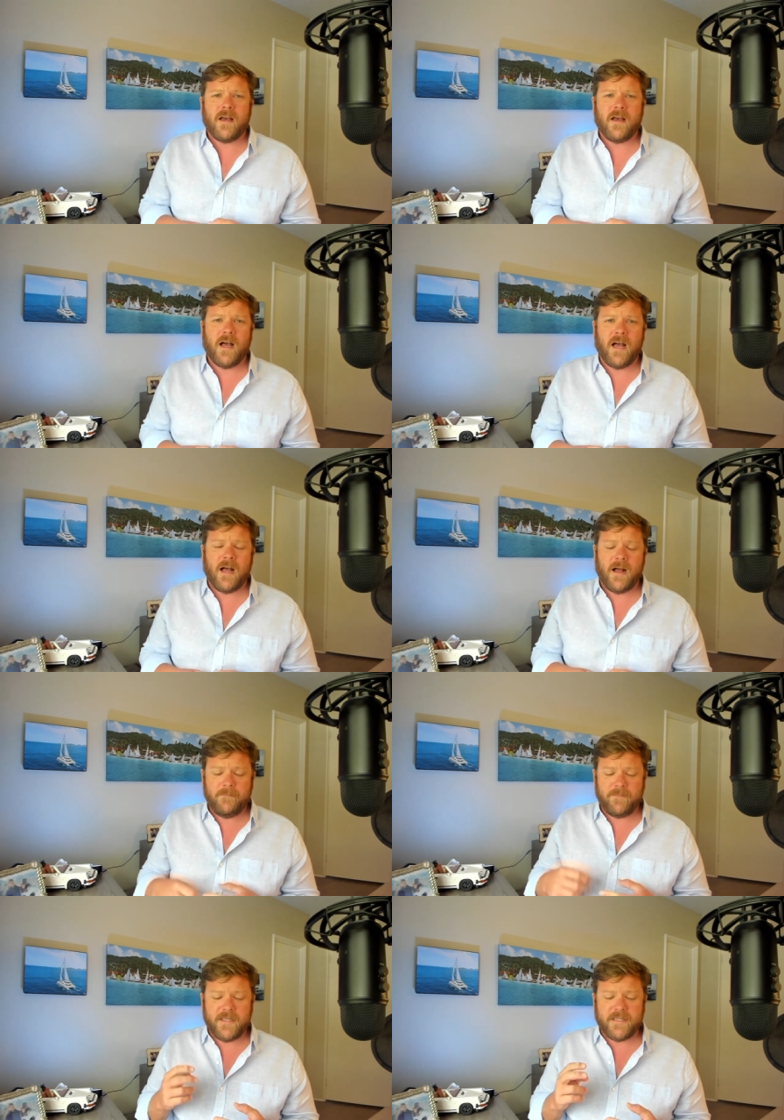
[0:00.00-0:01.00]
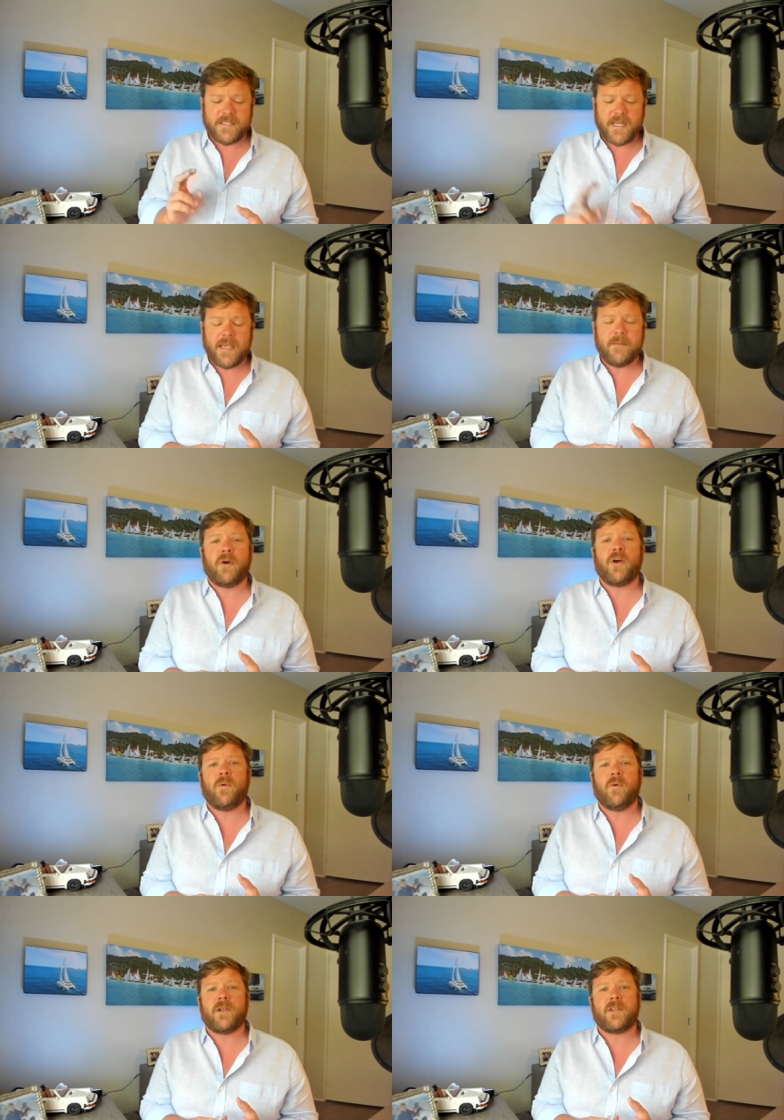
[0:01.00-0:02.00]
Um, the second boat I
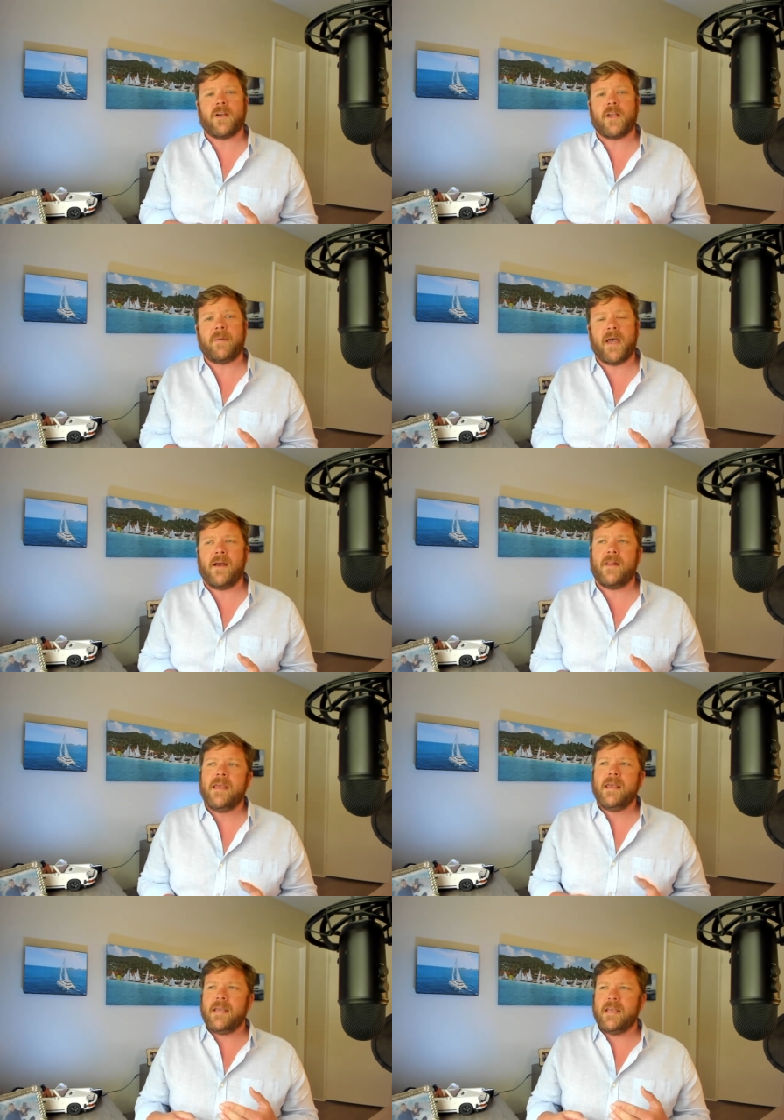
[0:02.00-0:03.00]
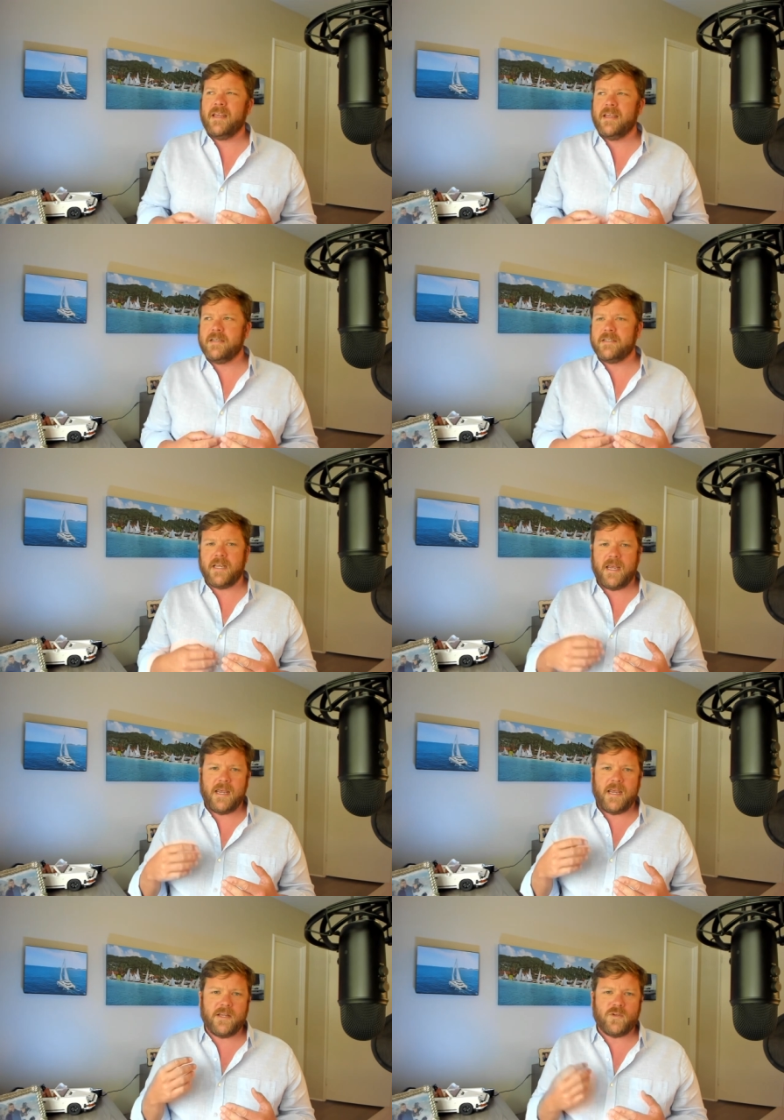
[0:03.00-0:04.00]
want to talk about is
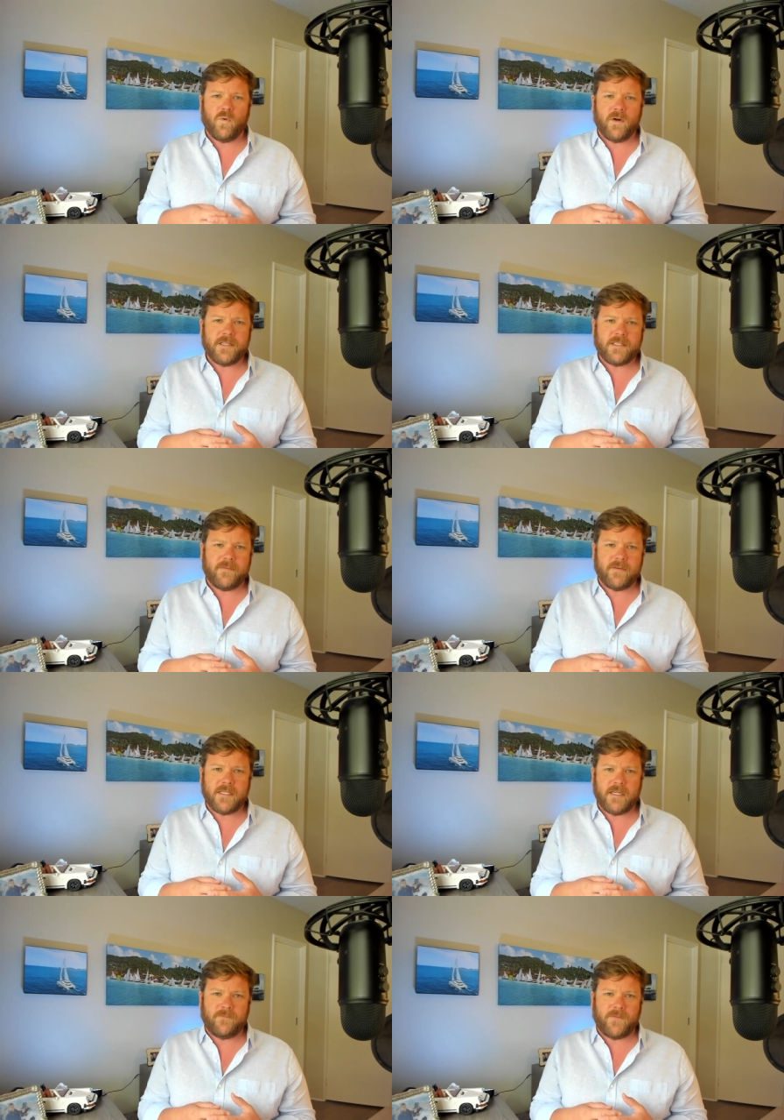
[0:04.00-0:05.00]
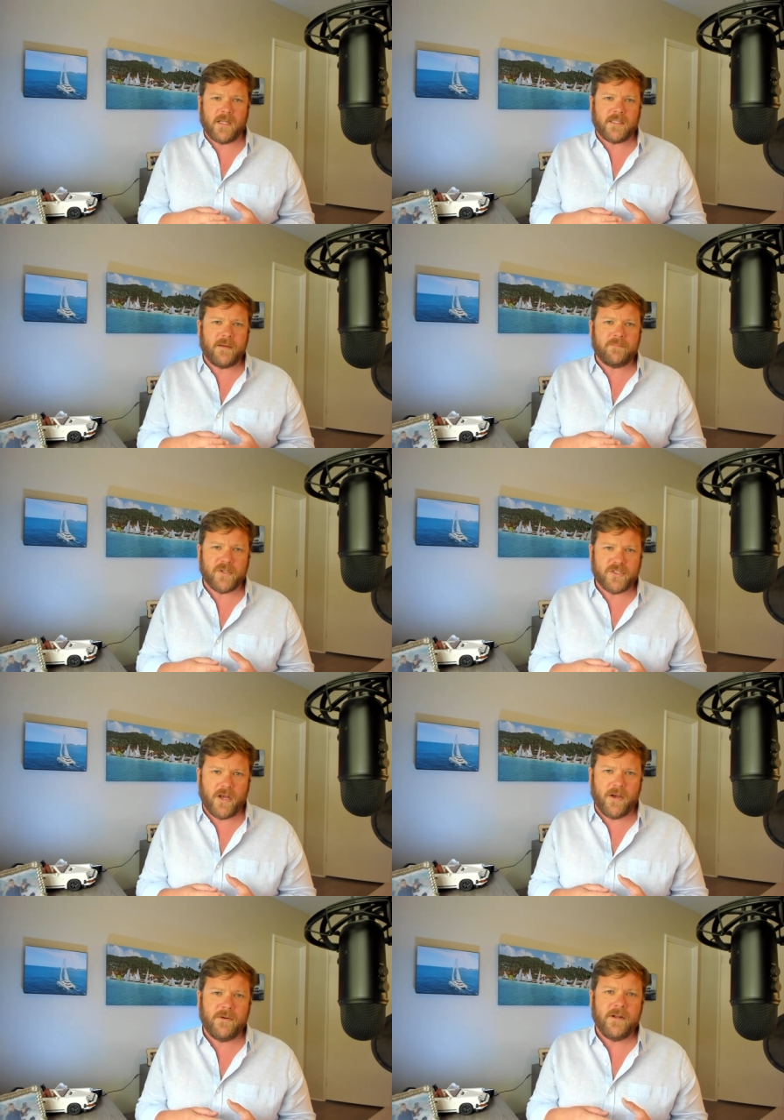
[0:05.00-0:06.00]
a 2017 Fountaine
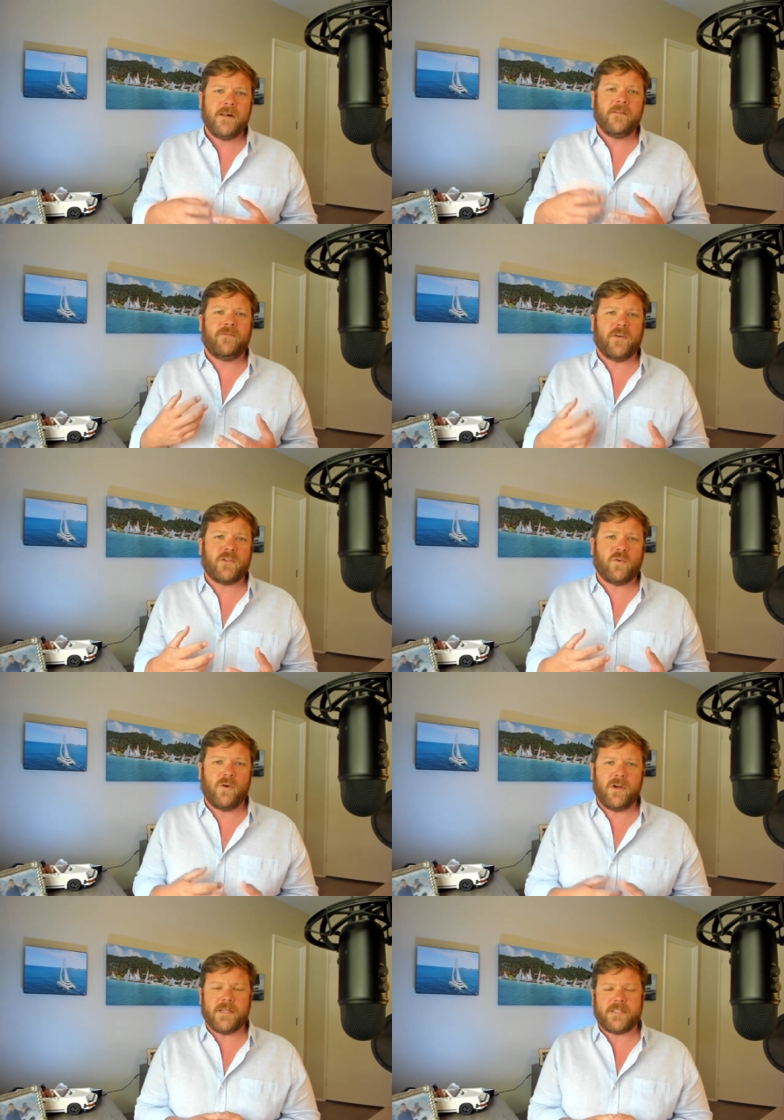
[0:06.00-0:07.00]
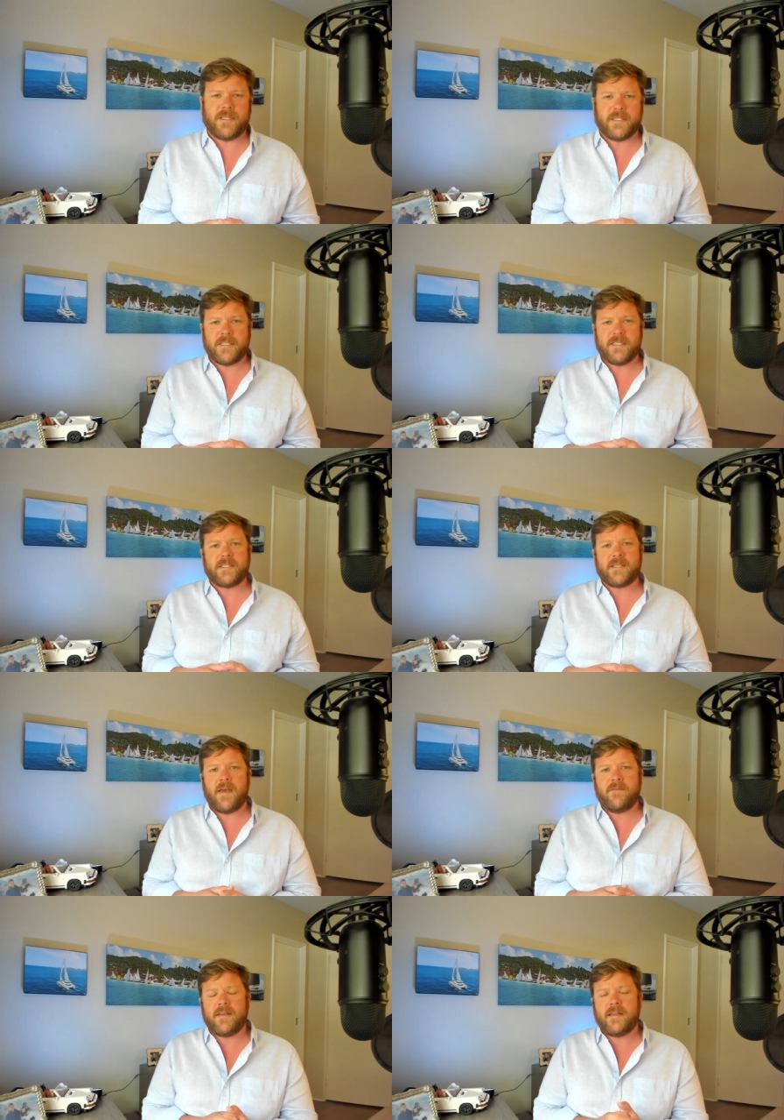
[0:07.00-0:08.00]
Pajot Victoria
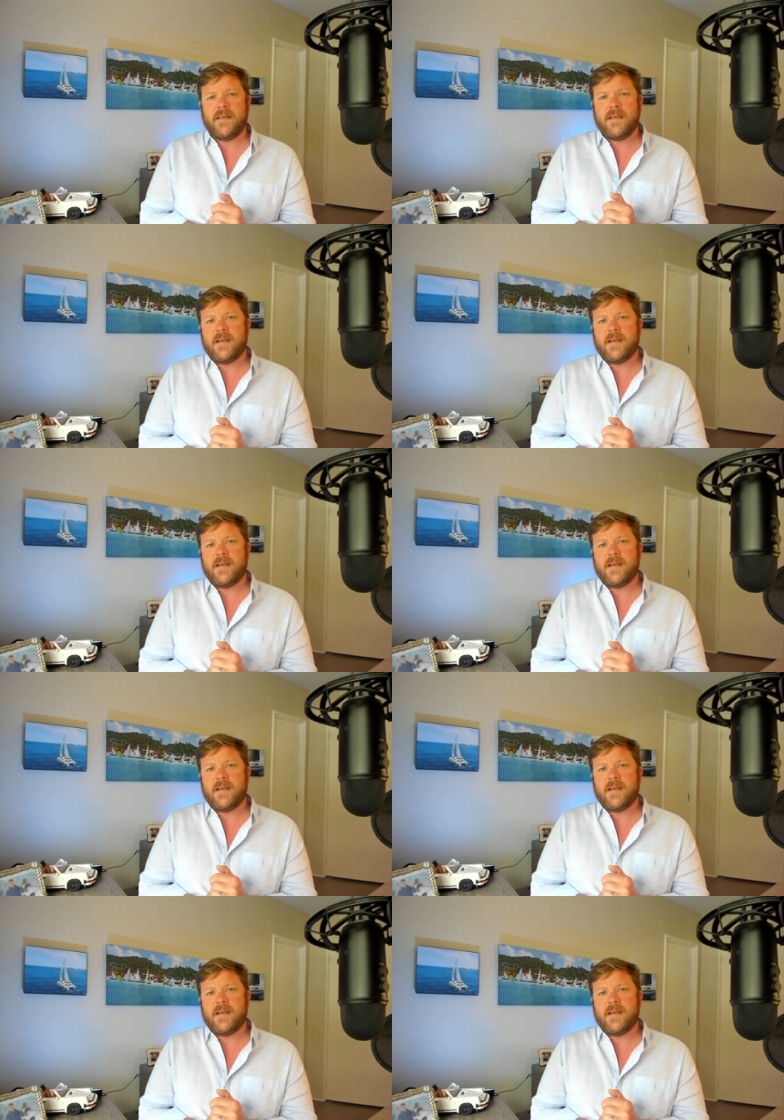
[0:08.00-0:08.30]
67.